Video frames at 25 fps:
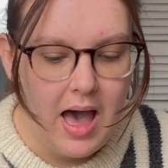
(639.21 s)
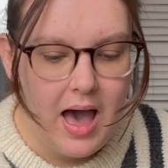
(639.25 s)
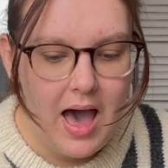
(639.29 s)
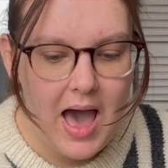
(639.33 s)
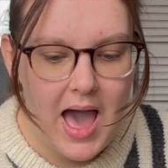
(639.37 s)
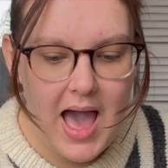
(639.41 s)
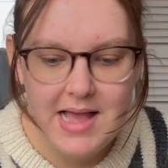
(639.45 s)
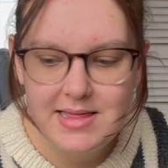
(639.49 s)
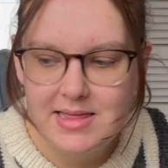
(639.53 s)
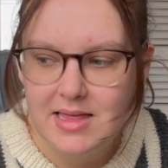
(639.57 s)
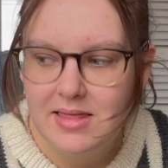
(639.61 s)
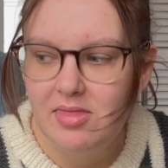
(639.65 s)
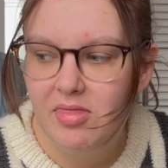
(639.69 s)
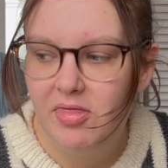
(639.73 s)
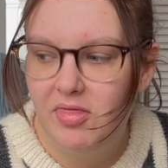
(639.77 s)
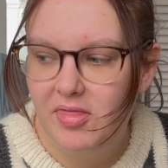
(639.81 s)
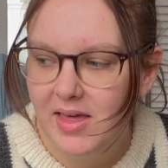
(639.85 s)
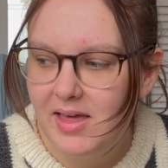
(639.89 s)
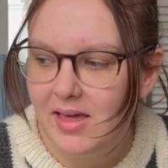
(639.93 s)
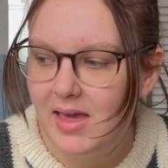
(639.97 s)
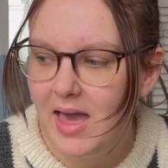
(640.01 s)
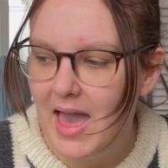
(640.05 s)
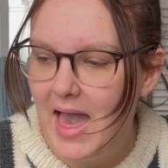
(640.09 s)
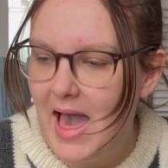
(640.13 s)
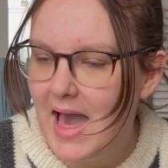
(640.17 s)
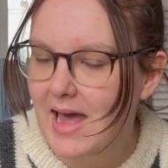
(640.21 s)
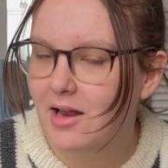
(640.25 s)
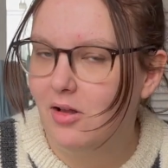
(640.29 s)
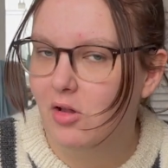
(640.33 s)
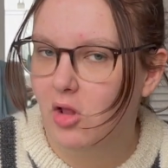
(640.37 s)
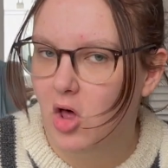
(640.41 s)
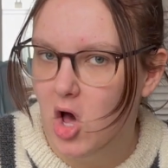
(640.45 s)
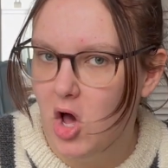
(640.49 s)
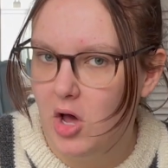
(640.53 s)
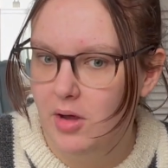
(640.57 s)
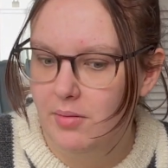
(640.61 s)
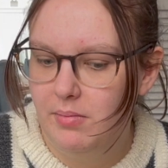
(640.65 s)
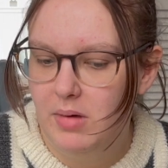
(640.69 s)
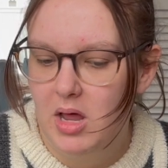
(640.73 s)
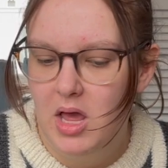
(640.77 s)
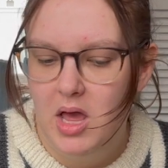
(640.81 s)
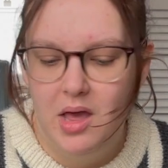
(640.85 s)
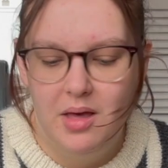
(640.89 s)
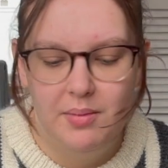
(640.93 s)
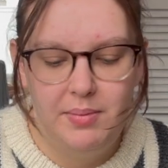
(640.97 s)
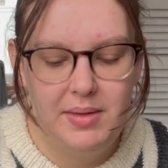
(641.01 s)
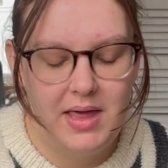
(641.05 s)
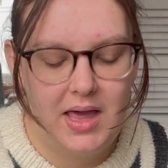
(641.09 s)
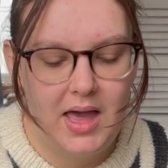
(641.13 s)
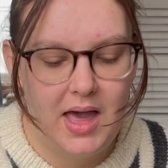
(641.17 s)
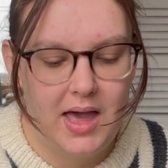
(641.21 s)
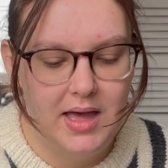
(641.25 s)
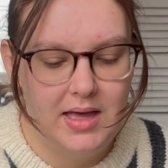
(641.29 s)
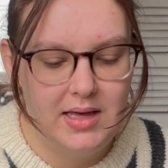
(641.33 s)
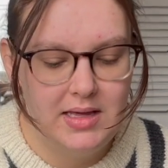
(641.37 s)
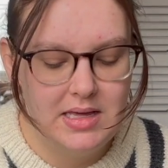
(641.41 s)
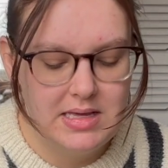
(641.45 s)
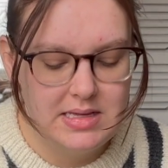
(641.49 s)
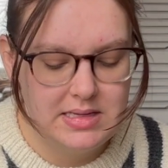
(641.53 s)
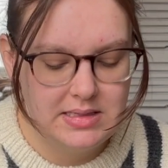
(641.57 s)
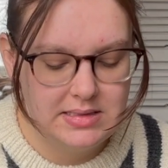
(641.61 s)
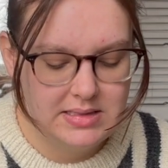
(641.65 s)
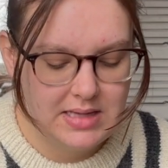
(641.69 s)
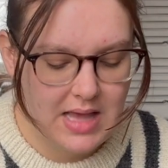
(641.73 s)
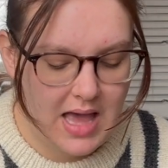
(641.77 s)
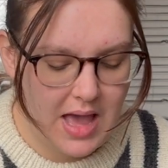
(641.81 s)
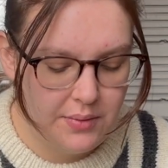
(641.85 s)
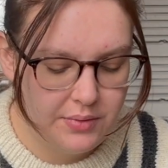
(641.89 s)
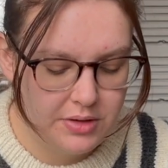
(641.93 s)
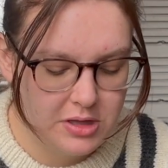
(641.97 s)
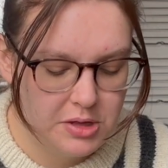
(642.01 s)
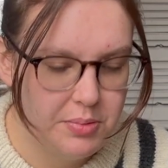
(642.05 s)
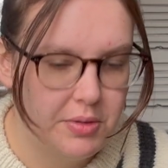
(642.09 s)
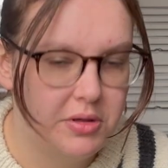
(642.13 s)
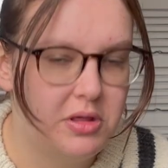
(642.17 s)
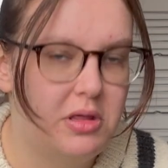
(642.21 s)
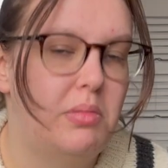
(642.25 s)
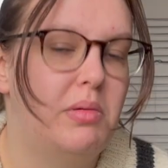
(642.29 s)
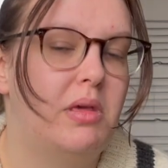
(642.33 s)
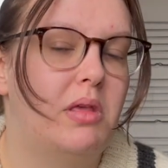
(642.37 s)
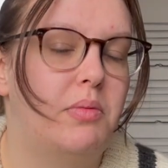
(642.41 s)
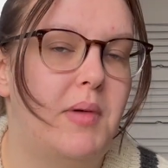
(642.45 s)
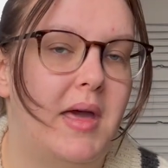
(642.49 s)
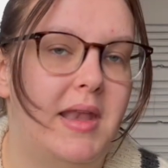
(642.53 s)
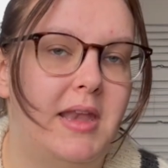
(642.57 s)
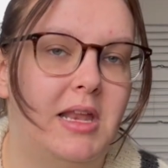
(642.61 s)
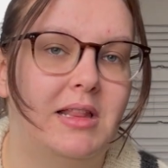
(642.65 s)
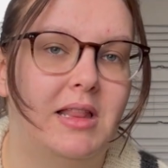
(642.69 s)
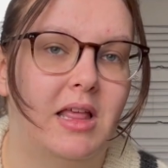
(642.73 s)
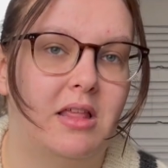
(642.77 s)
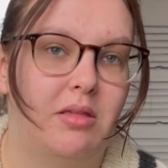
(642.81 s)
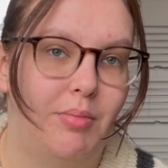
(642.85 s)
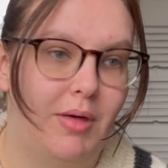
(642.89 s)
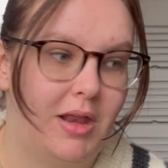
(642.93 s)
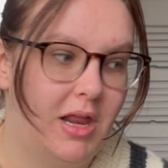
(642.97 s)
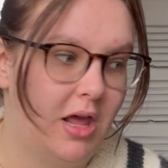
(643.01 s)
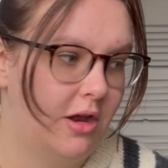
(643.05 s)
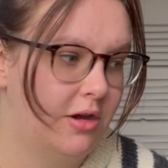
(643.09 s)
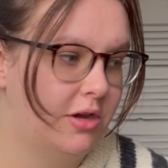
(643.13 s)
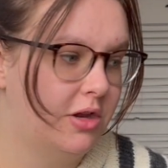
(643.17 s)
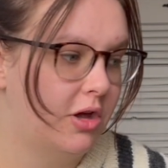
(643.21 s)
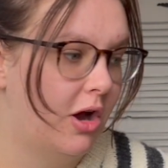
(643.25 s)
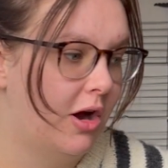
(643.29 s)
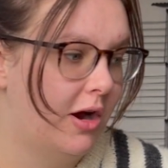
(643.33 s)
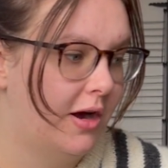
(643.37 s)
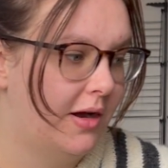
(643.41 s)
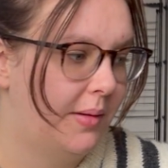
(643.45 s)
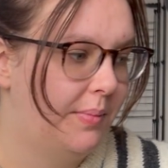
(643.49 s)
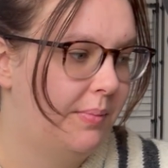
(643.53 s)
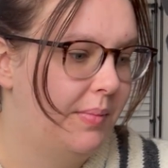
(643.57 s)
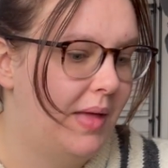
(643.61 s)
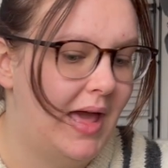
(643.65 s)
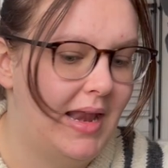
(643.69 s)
I didn't think I had a lot because I was supposed to be spending less money on yarn,